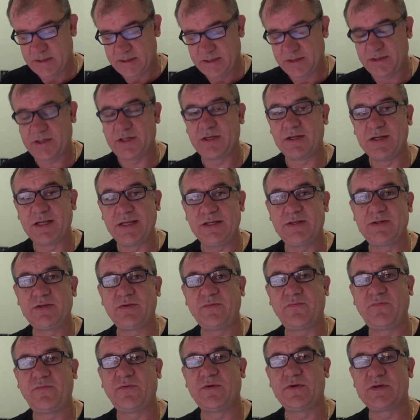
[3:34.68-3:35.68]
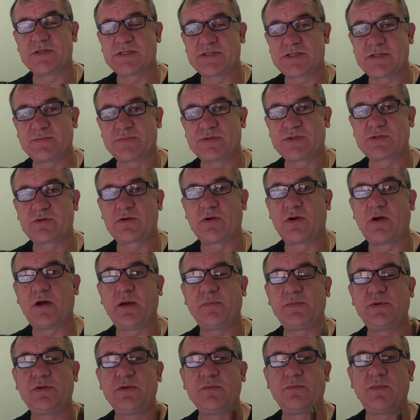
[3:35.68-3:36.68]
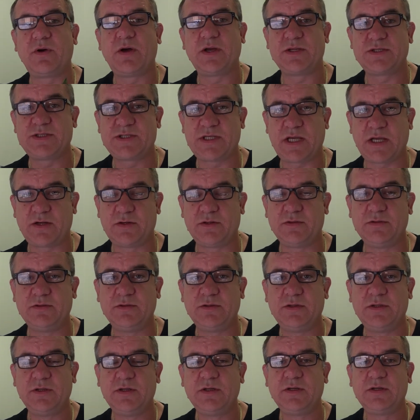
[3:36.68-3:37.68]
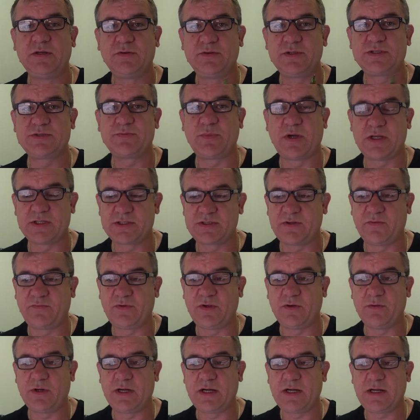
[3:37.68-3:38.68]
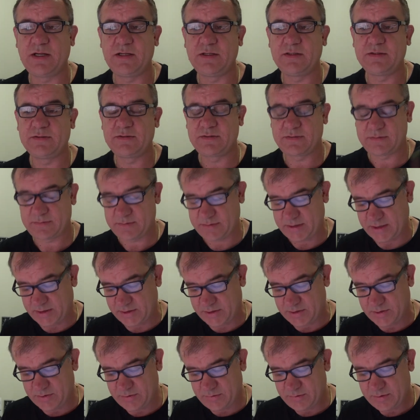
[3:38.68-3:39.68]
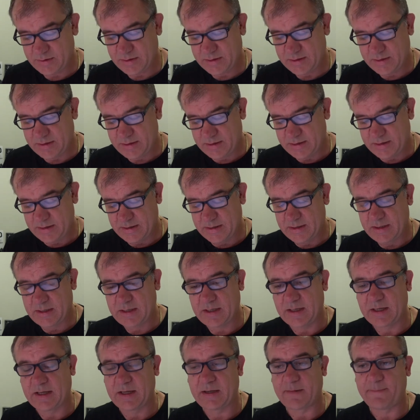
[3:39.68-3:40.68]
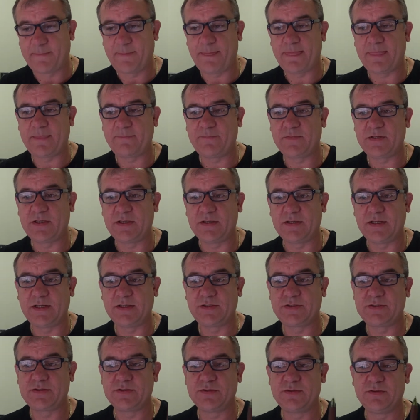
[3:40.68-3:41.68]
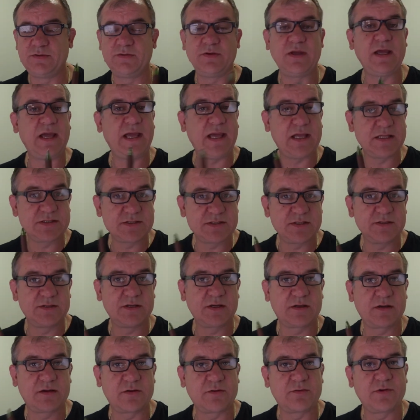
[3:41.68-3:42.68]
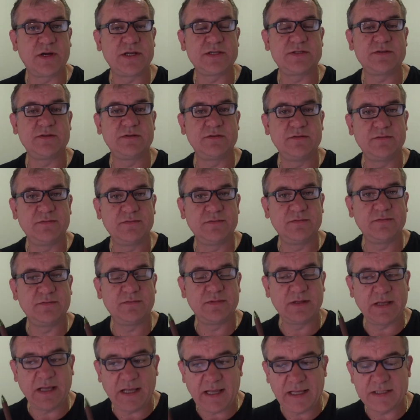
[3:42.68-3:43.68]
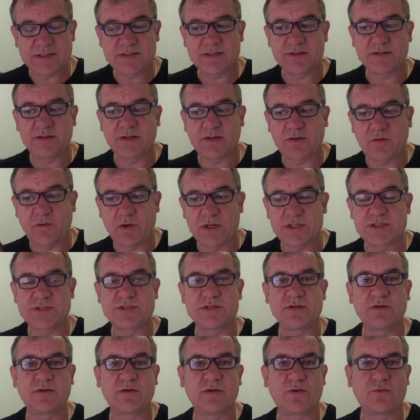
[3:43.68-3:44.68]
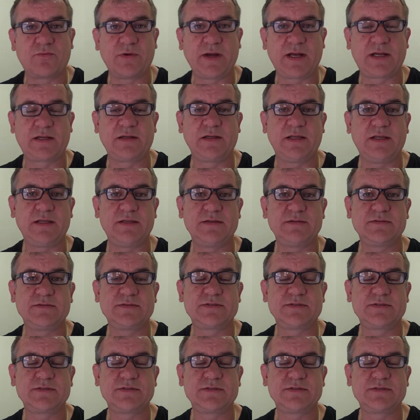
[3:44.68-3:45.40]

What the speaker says: You need to first subscribe to my channel, which most of you are. Thank you. You need to answer the question correctly.